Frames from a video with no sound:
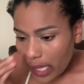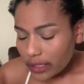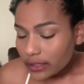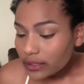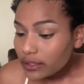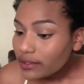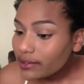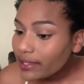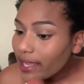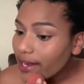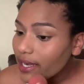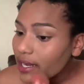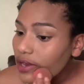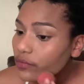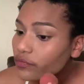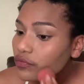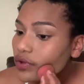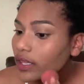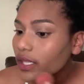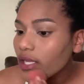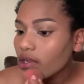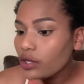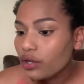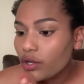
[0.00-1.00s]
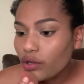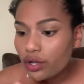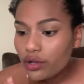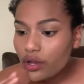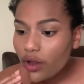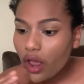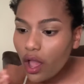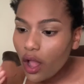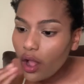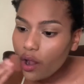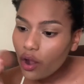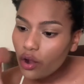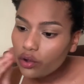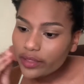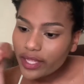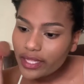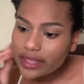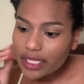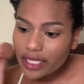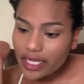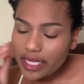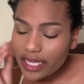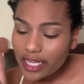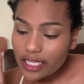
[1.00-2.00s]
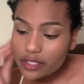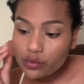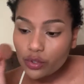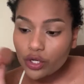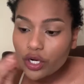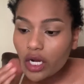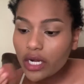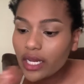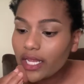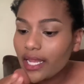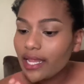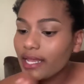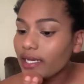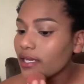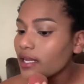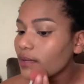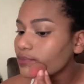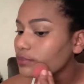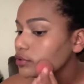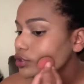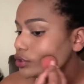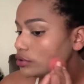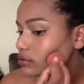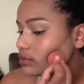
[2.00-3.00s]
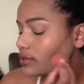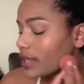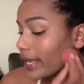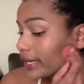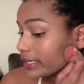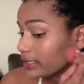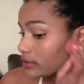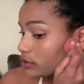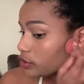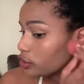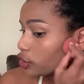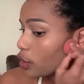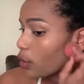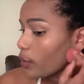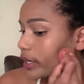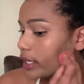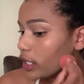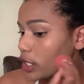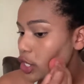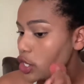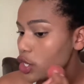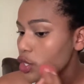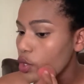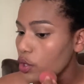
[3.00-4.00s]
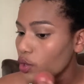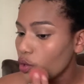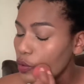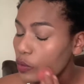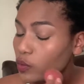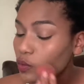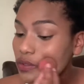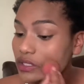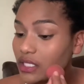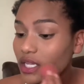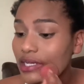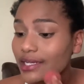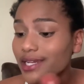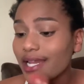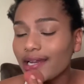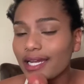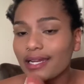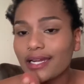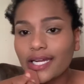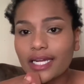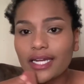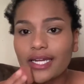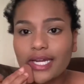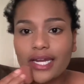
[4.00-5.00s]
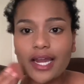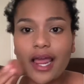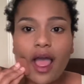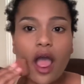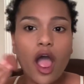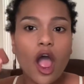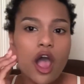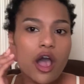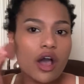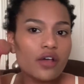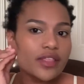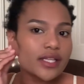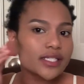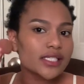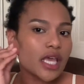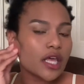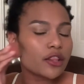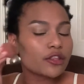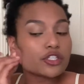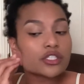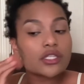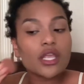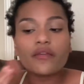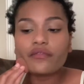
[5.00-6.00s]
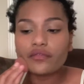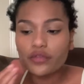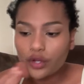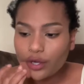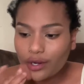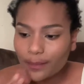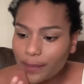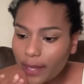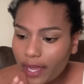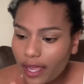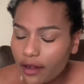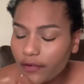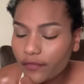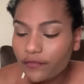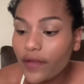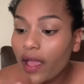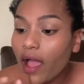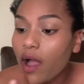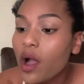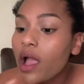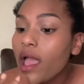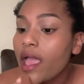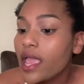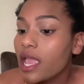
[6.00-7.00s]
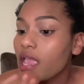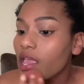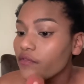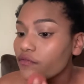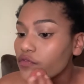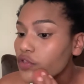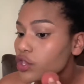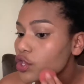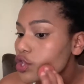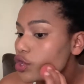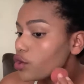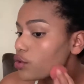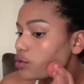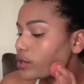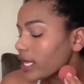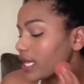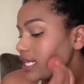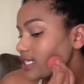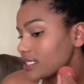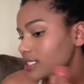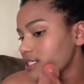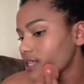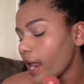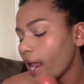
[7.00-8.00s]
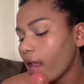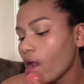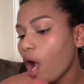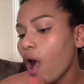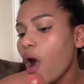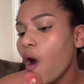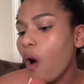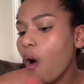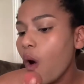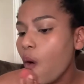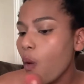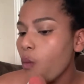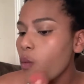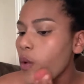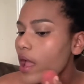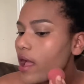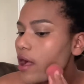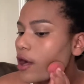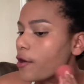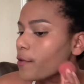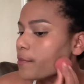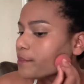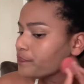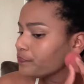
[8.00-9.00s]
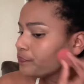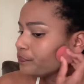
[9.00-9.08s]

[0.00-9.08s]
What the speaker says: they didn't really know that the kids were going to end up like showing news and all this other stuff, you're a pedophile. If you can say, oh, well,